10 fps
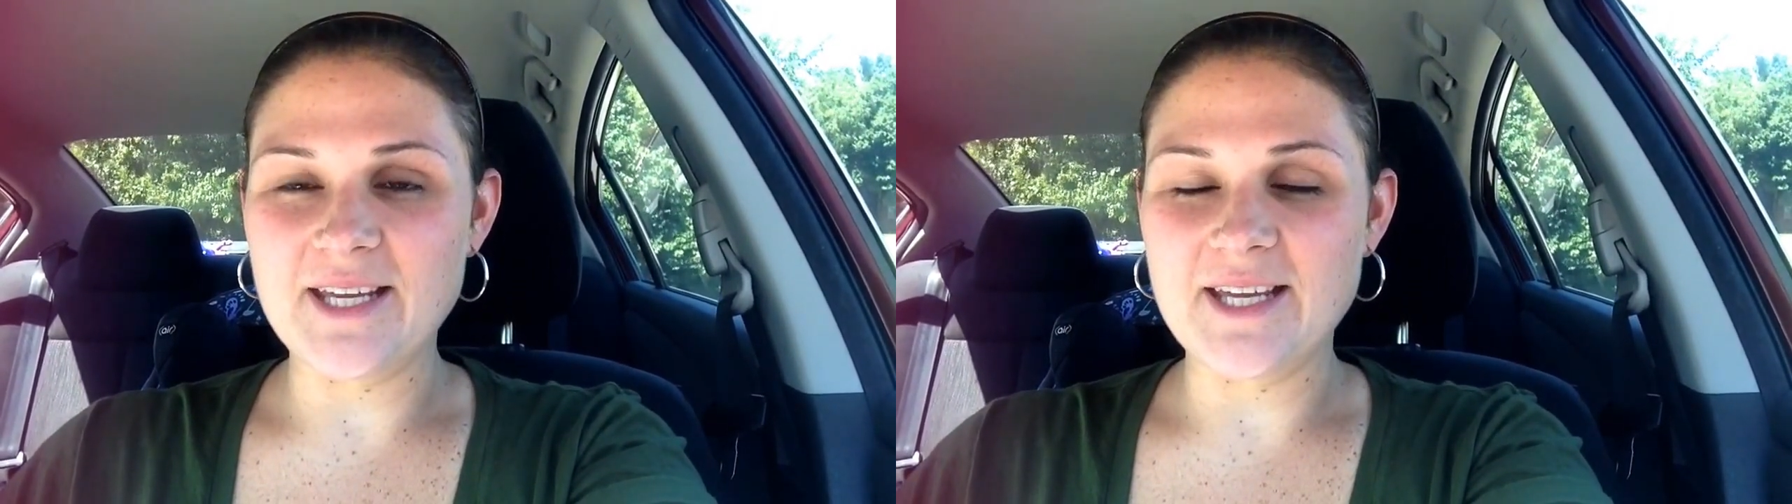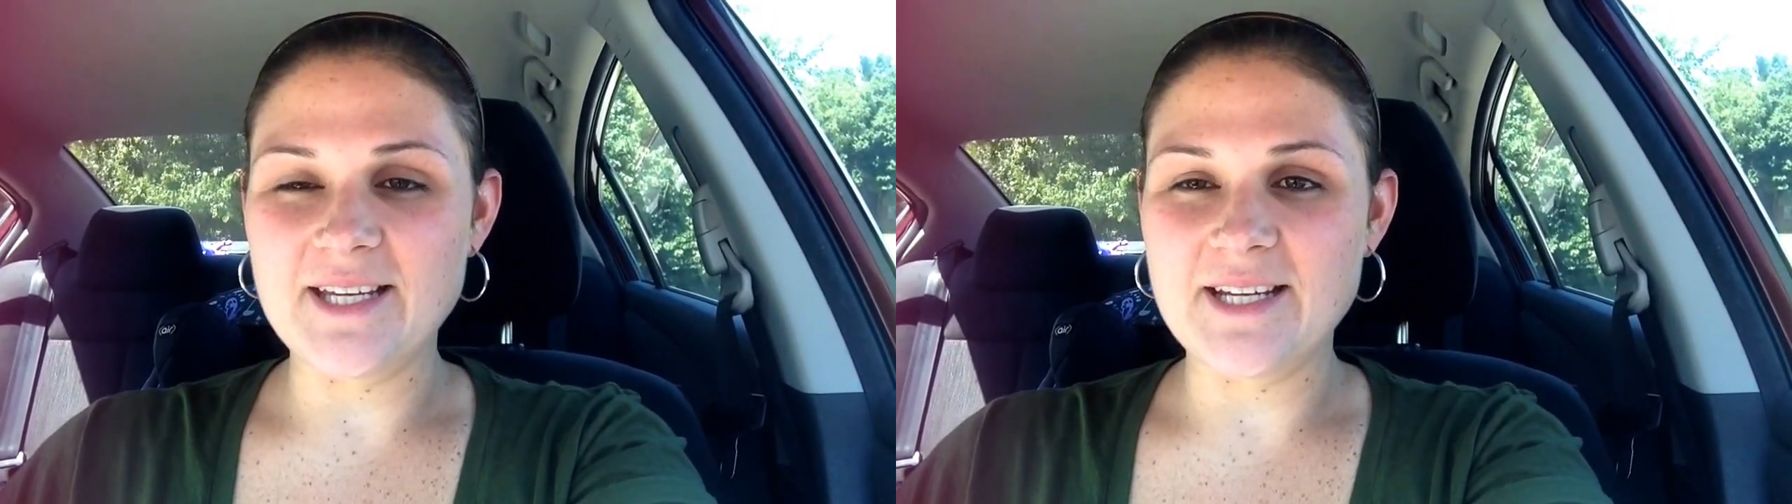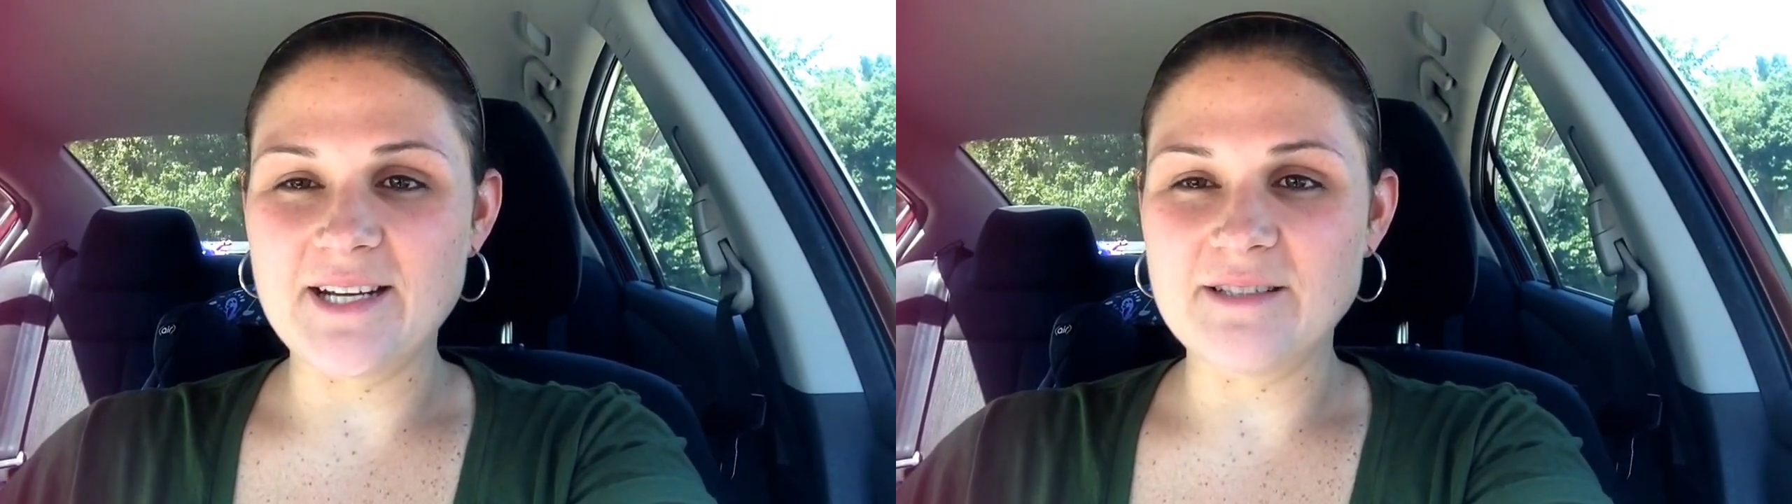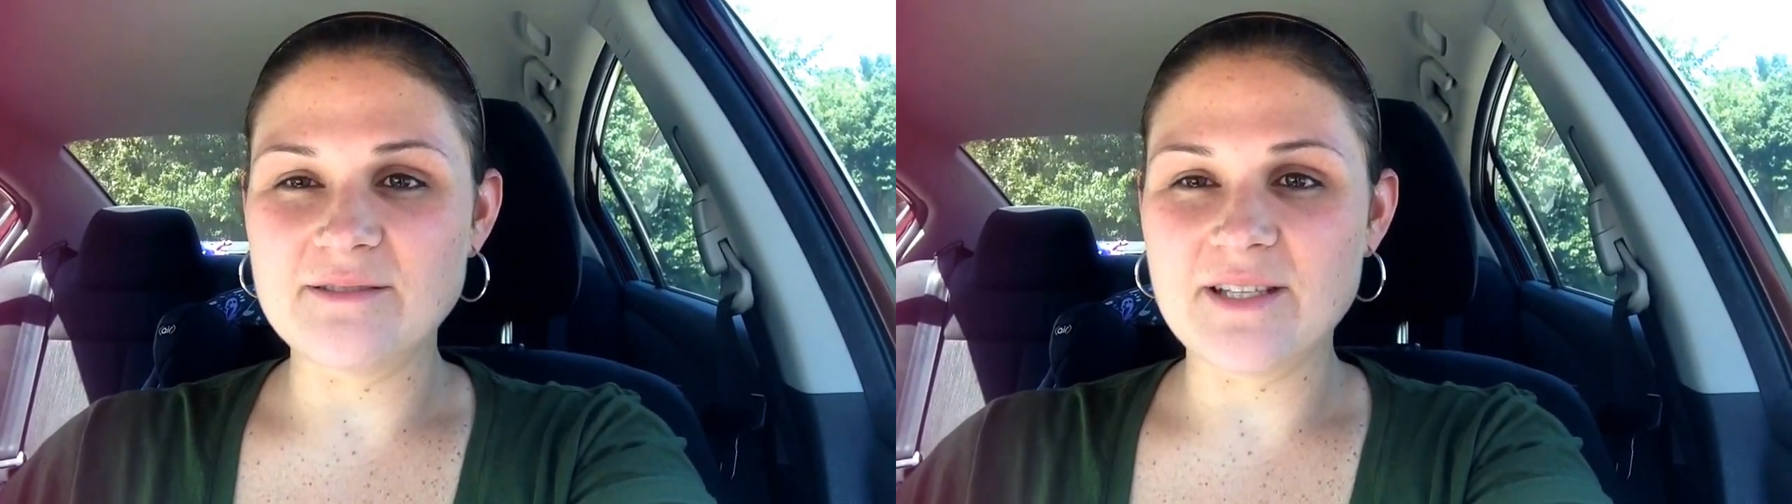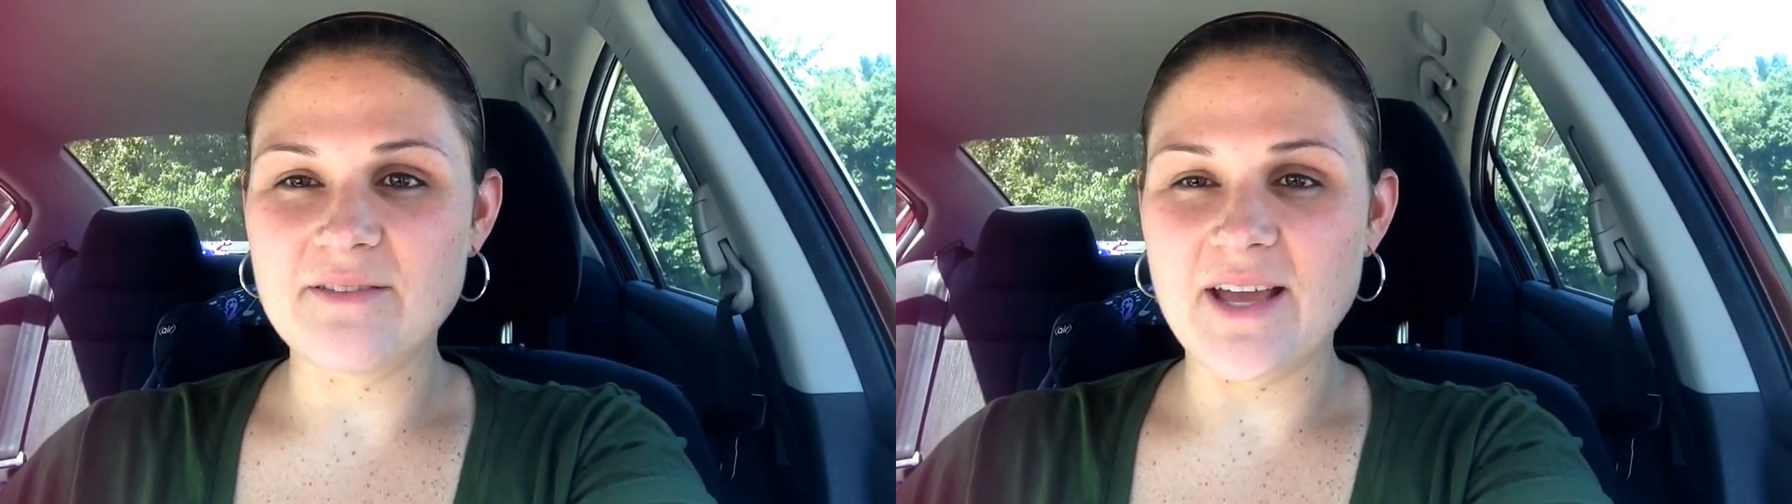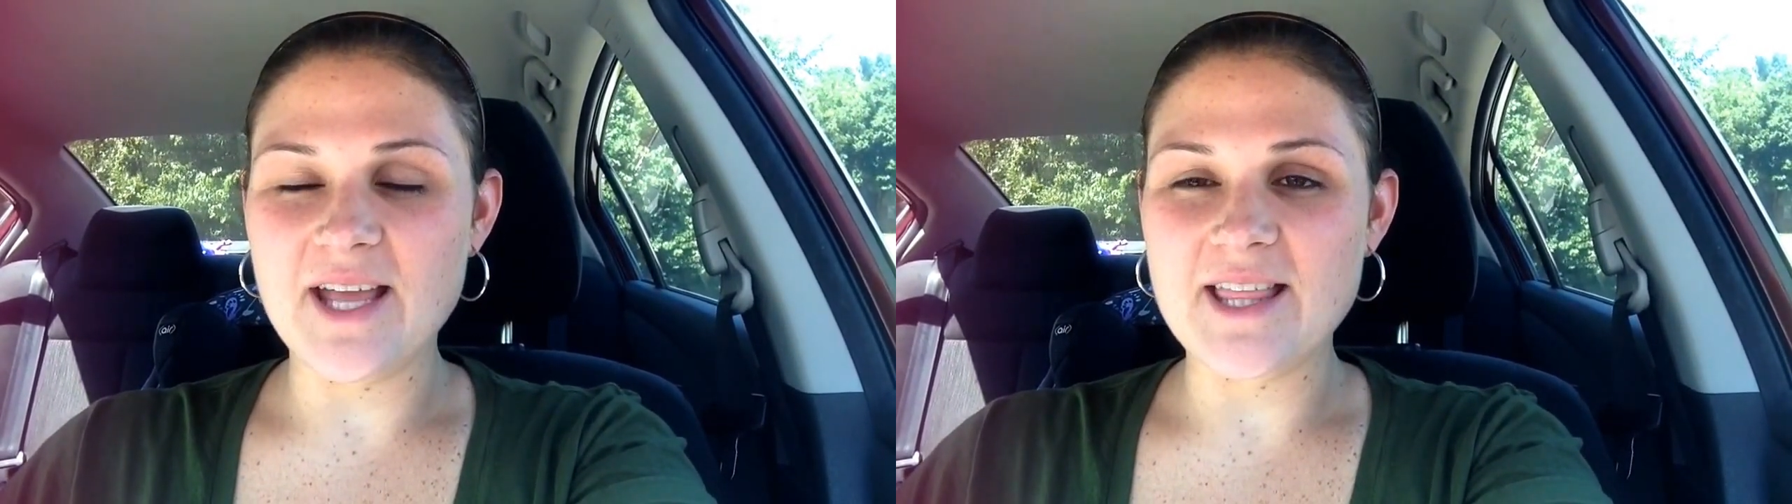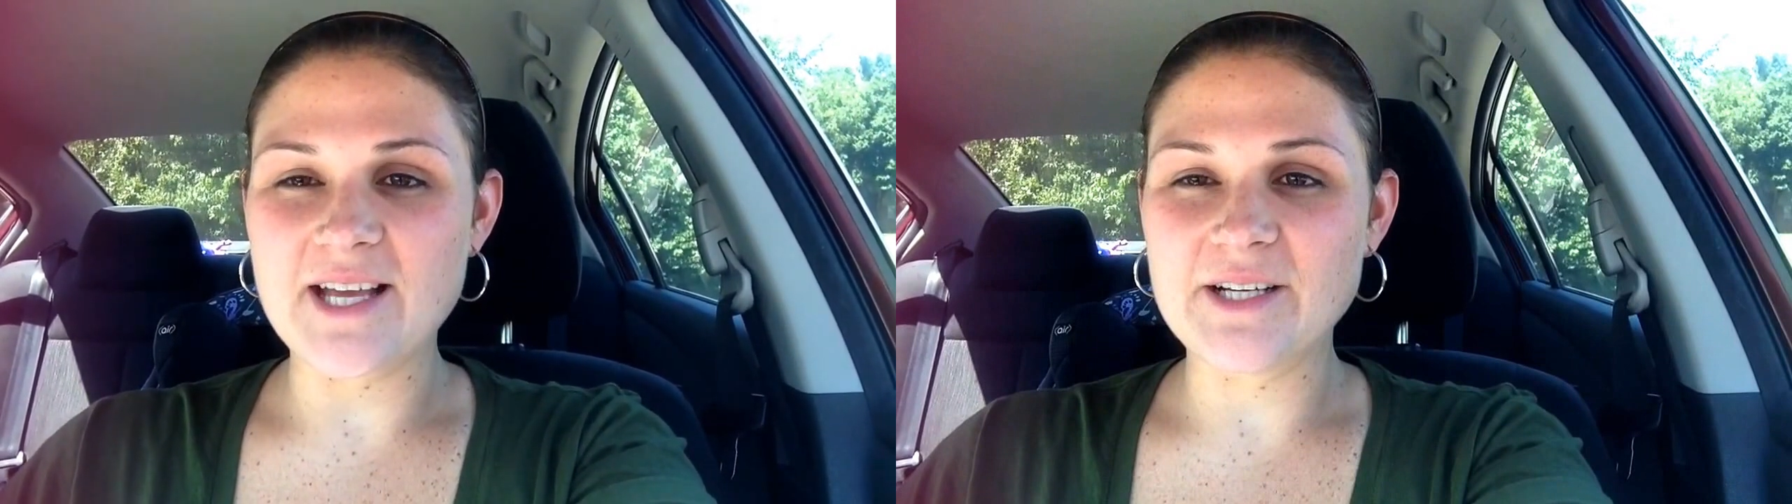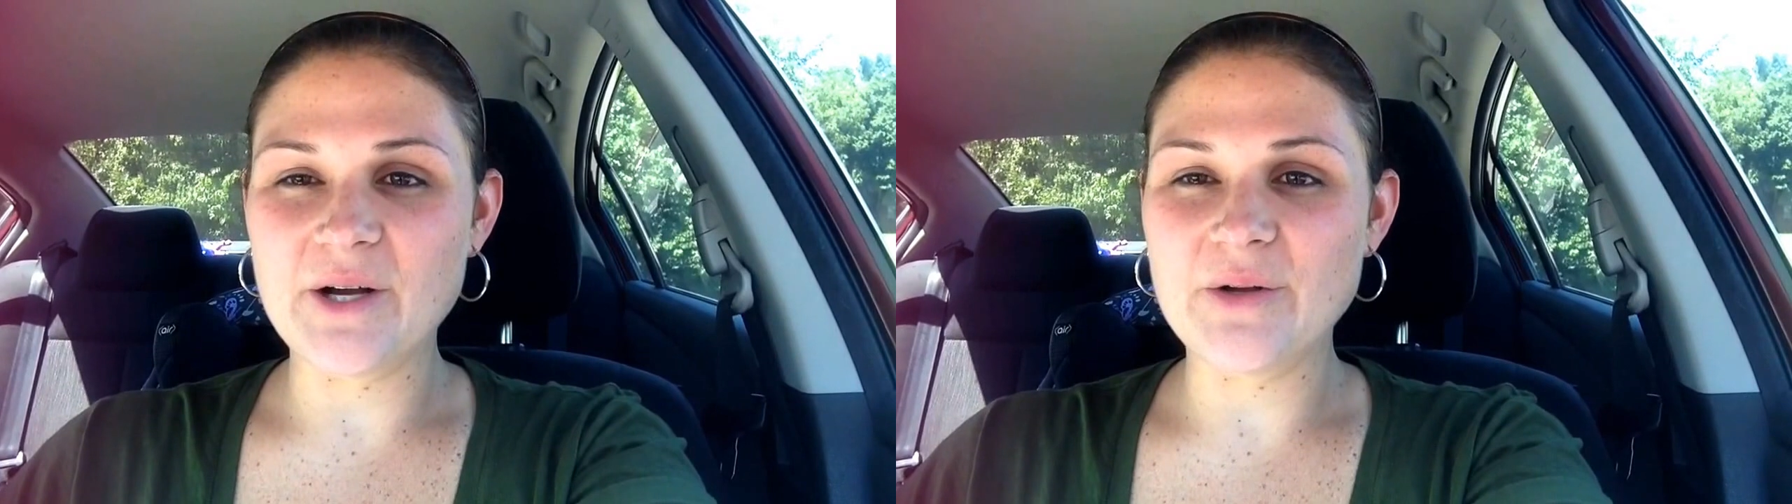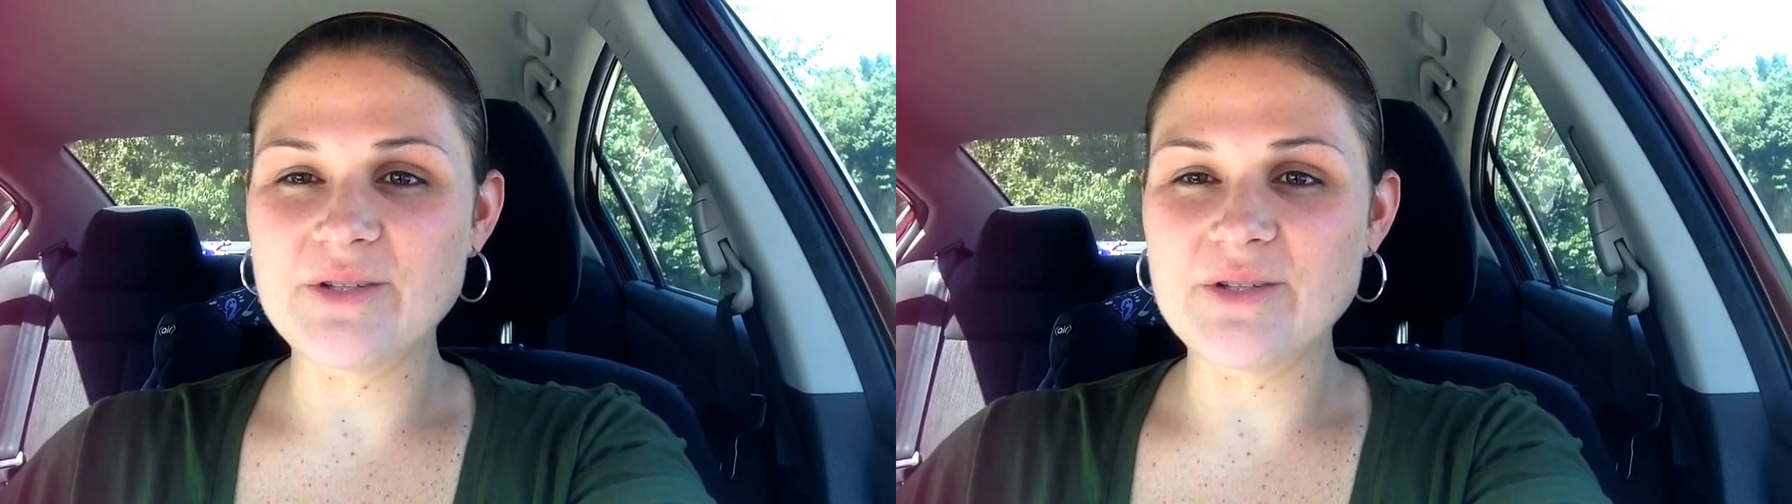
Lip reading: and if I hit that goal.